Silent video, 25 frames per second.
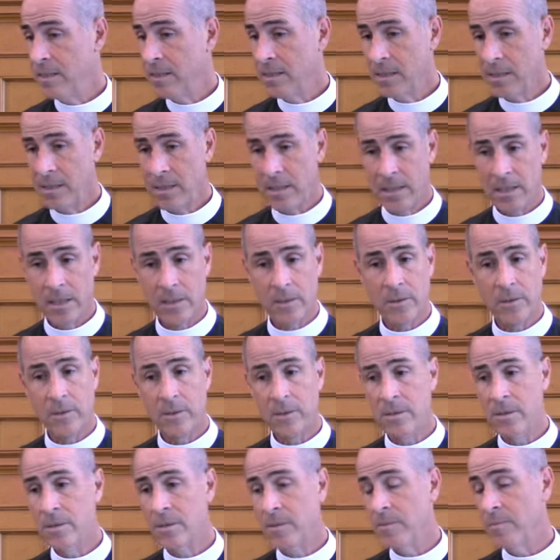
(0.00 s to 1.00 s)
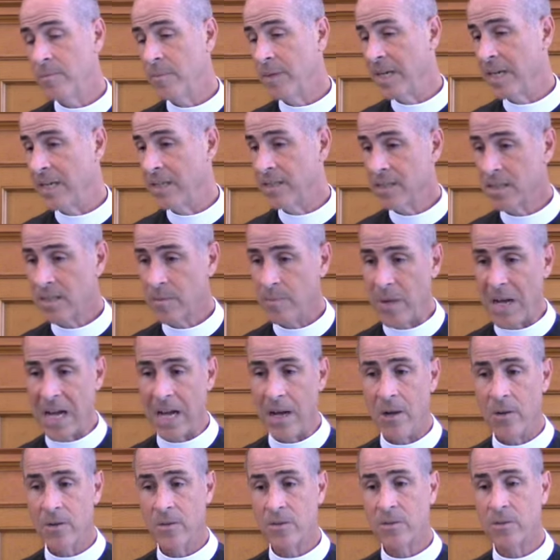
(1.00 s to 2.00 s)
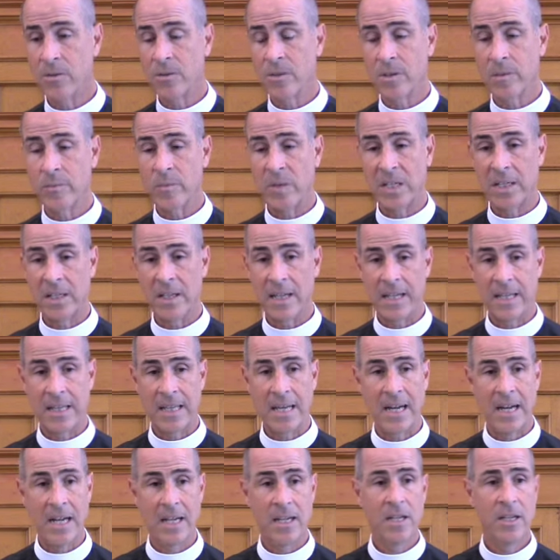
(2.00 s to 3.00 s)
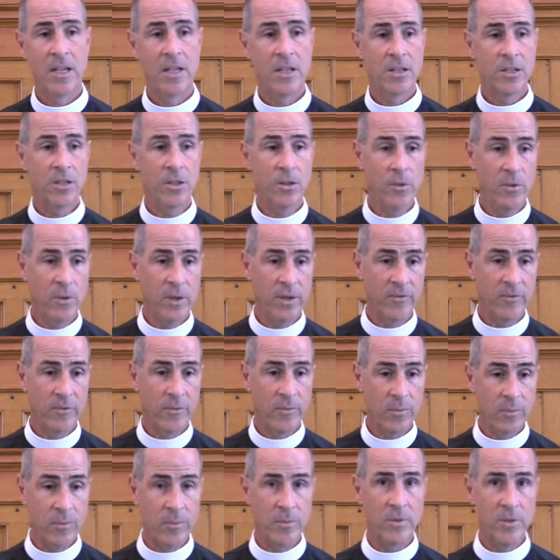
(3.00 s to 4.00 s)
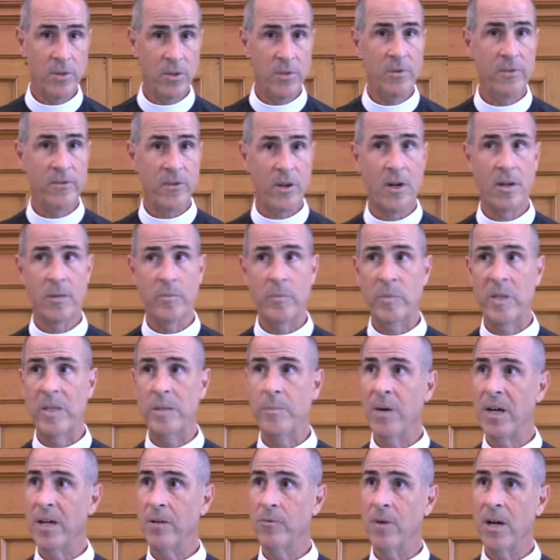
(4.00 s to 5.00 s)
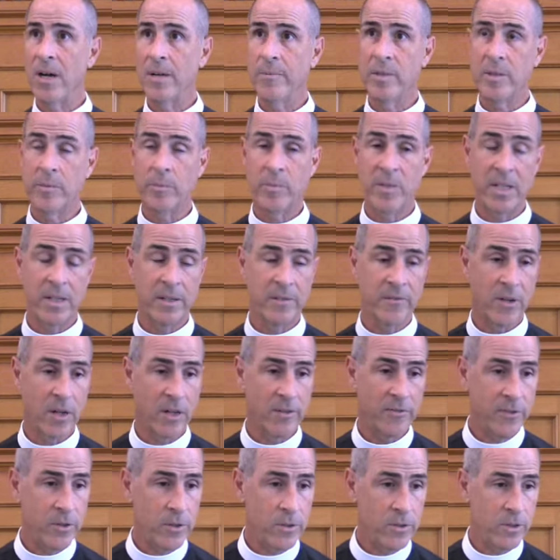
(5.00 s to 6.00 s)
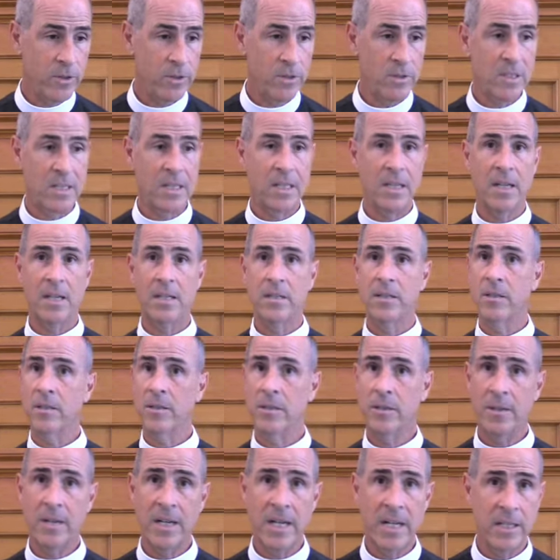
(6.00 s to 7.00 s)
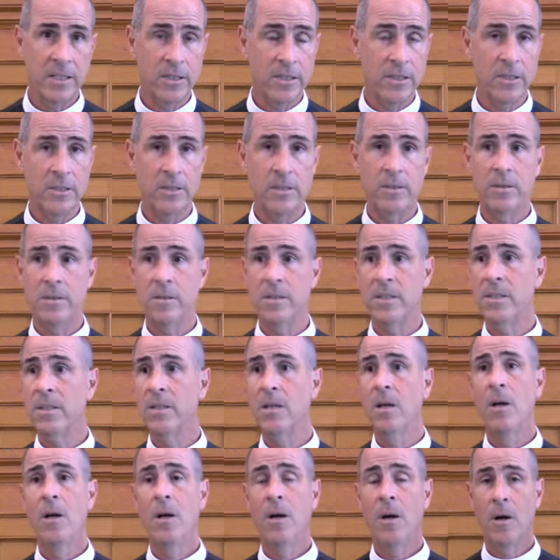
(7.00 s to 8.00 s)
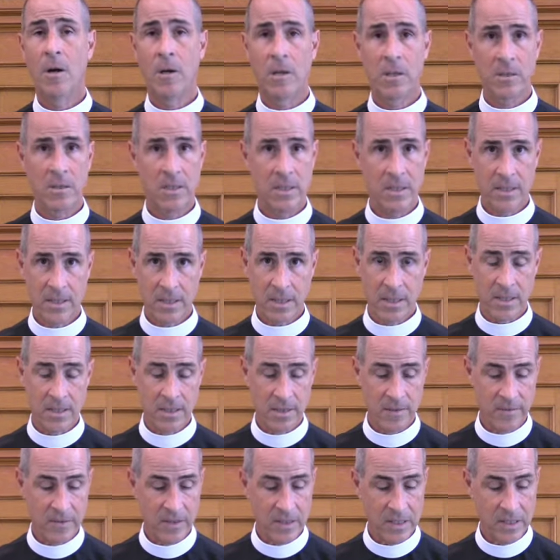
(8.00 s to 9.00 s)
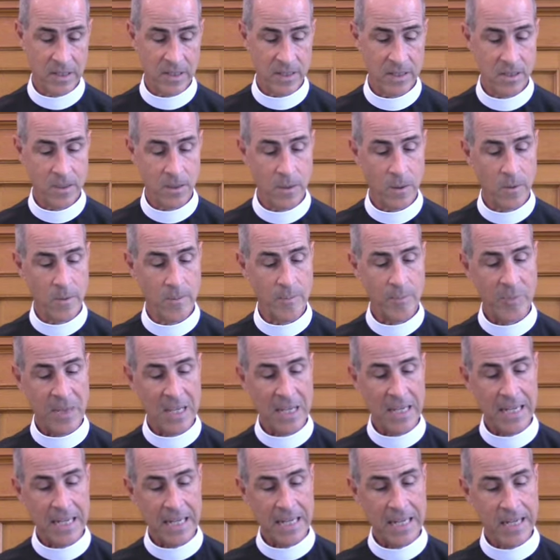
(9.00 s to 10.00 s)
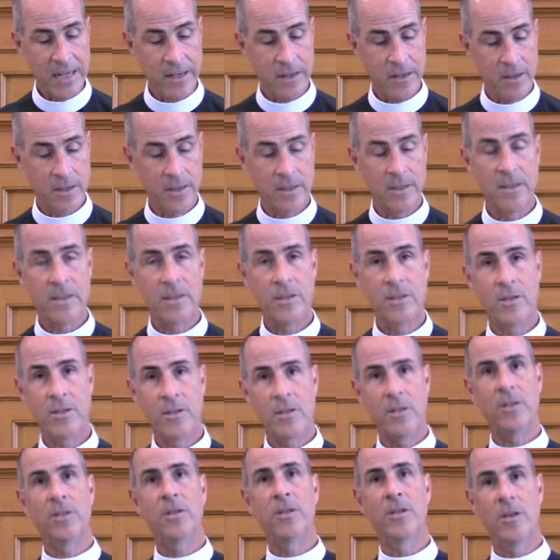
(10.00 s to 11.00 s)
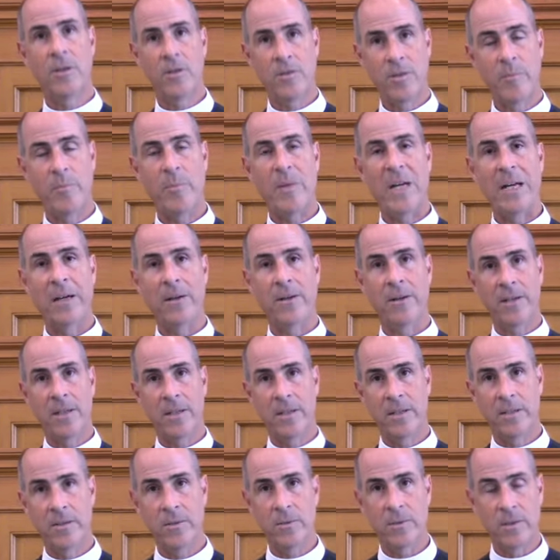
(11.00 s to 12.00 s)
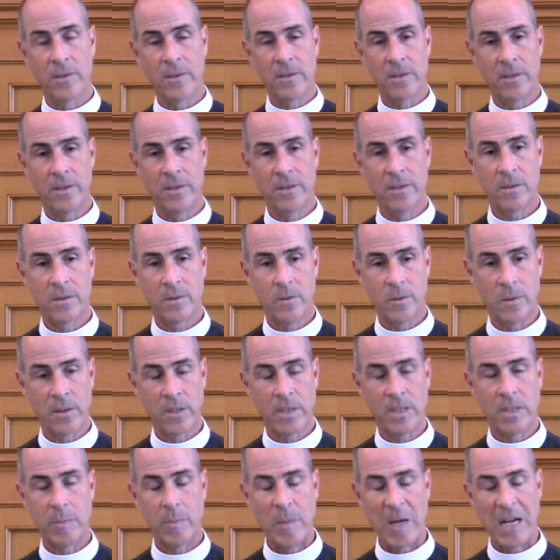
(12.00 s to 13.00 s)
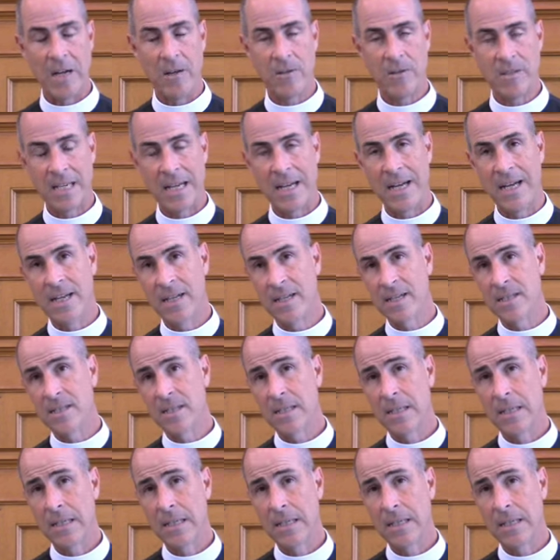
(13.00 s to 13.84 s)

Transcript: killed my spouse or something like that, you have harmed me by robbing me of our future together, grandchildren, all these kinds of things. So here, the parent or the spouse has